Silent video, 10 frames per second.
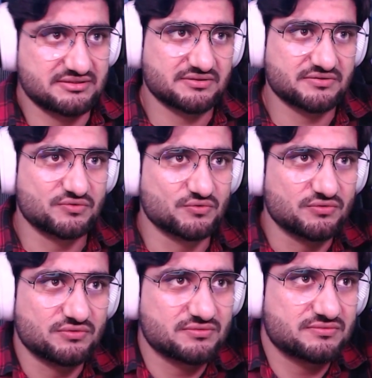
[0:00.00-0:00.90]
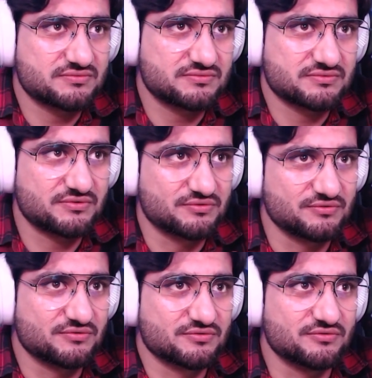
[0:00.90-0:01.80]
Cool.
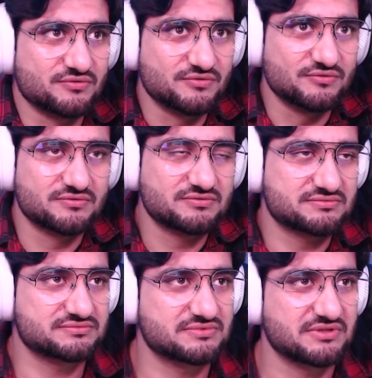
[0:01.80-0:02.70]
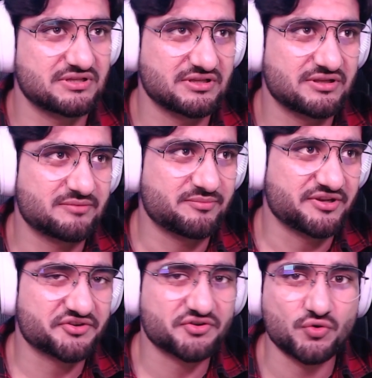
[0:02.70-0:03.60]
Cool, cool, cool.
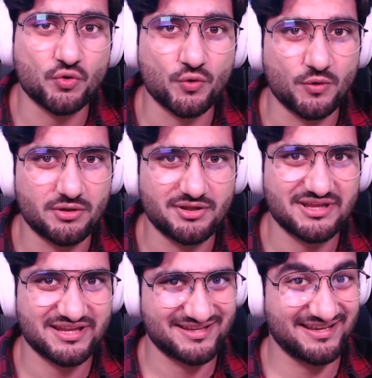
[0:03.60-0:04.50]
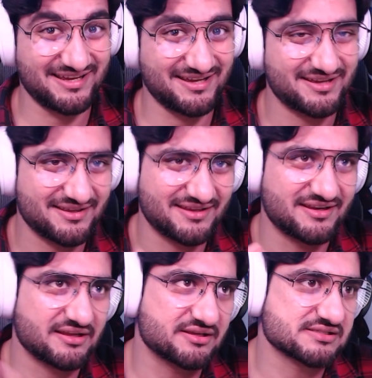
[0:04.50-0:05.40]
Peter Cool. Get
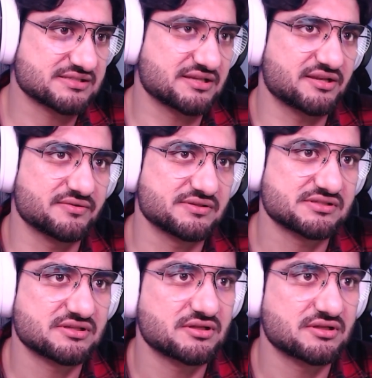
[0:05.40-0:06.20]
it? Because, anyways.